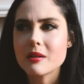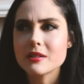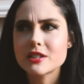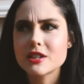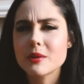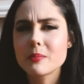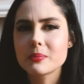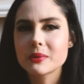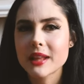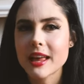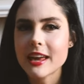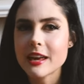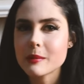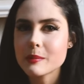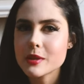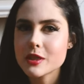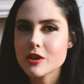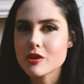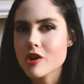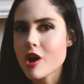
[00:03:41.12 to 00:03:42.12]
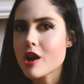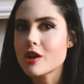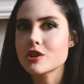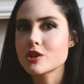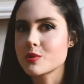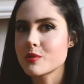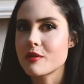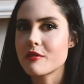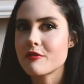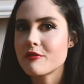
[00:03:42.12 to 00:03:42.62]
to blame and they're not
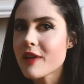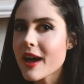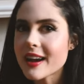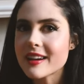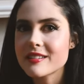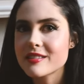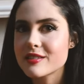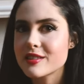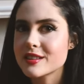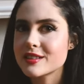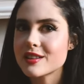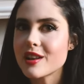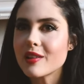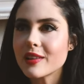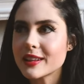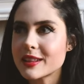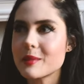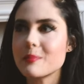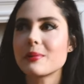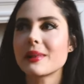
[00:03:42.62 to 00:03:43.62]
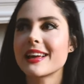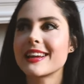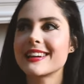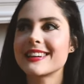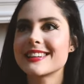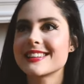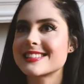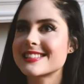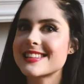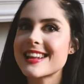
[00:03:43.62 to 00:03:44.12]
to affect. It's not like the
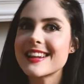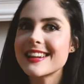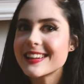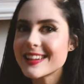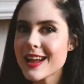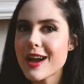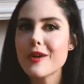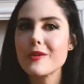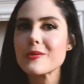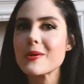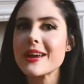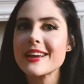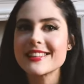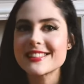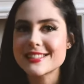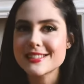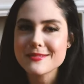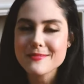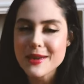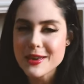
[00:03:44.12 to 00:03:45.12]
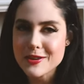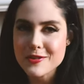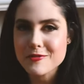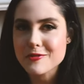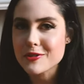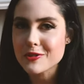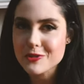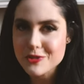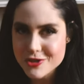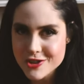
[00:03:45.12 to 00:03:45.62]
planet is sending down rays to make you
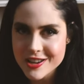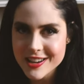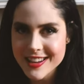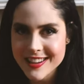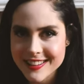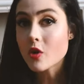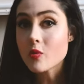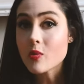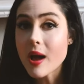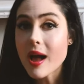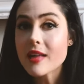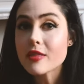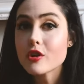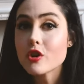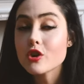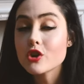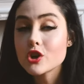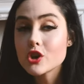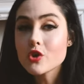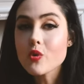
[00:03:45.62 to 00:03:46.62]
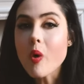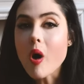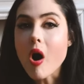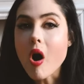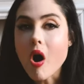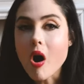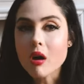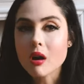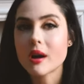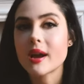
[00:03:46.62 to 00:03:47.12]
feel shitty. Rather, you
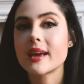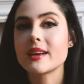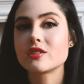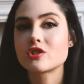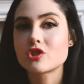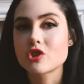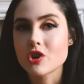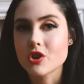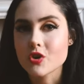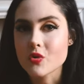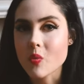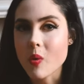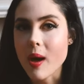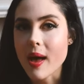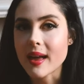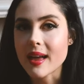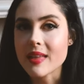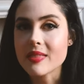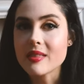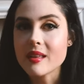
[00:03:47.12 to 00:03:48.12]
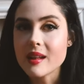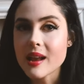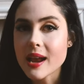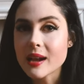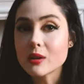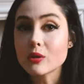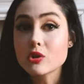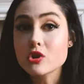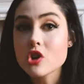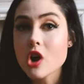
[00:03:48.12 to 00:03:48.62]
are a certain way, and the
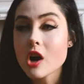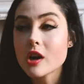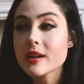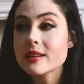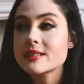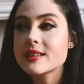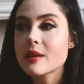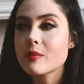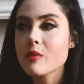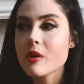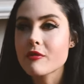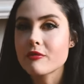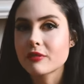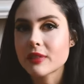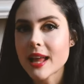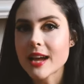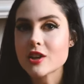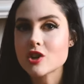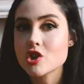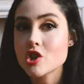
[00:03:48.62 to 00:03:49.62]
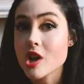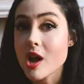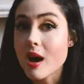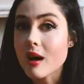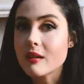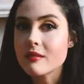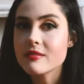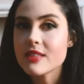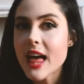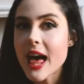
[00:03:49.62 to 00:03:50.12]
natal chart is a reflection
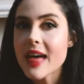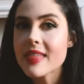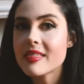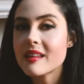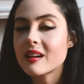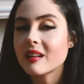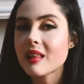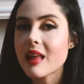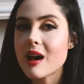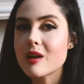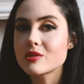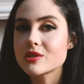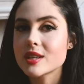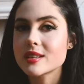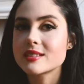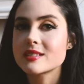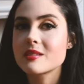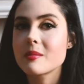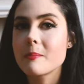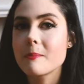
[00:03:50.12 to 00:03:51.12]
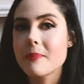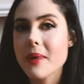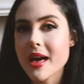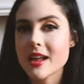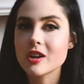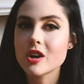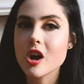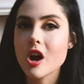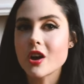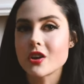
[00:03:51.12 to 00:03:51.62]
of that that allows us to
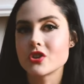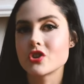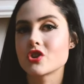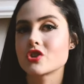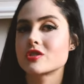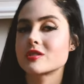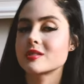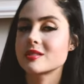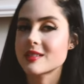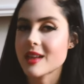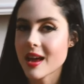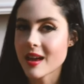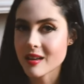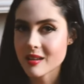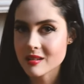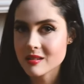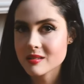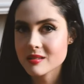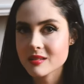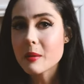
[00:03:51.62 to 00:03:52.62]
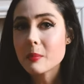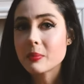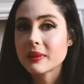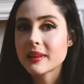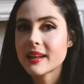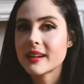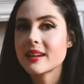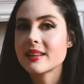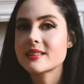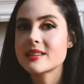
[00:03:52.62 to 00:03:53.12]
better understand.
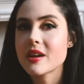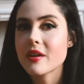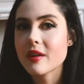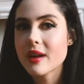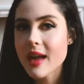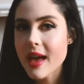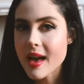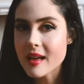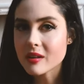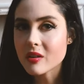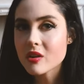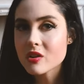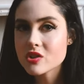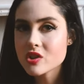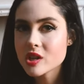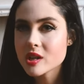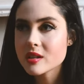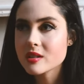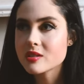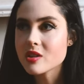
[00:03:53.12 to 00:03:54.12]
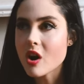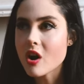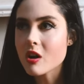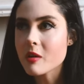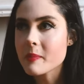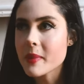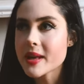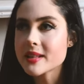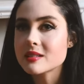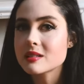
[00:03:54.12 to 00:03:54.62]
Planetary energies
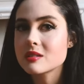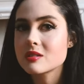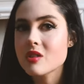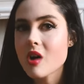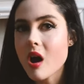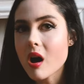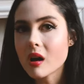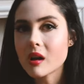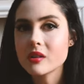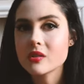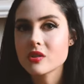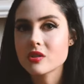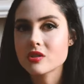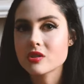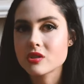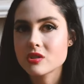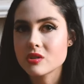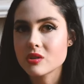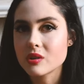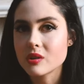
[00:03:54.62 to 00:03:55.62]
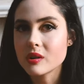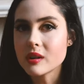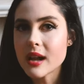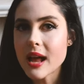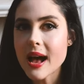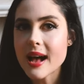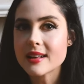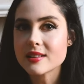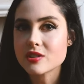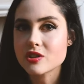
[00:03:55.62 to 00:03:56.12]
are best not understood
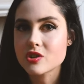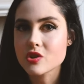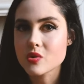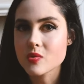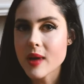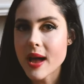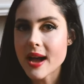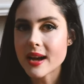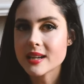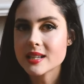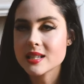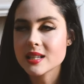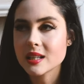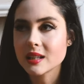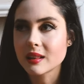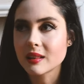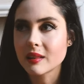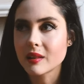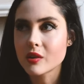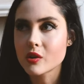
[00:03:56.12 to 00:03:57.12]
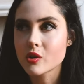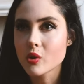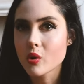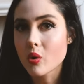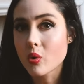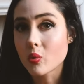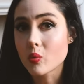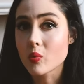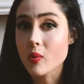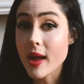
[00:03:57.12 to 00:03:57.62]
as direct,
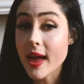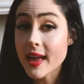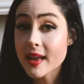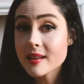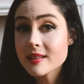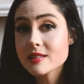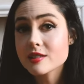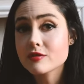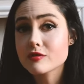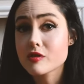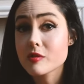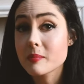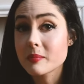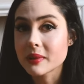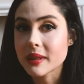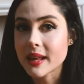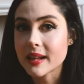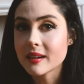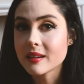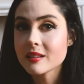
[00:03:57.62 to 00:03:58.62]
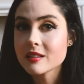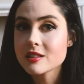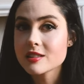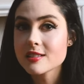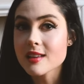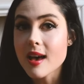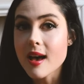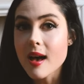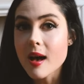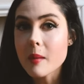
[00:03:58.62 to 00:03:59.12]
literal rays from
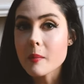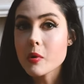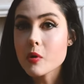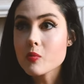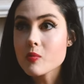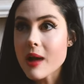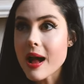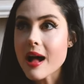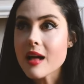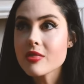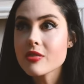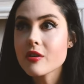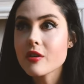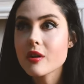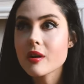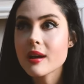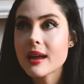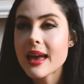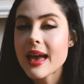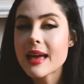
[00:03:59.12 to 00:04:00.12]
planets, but rather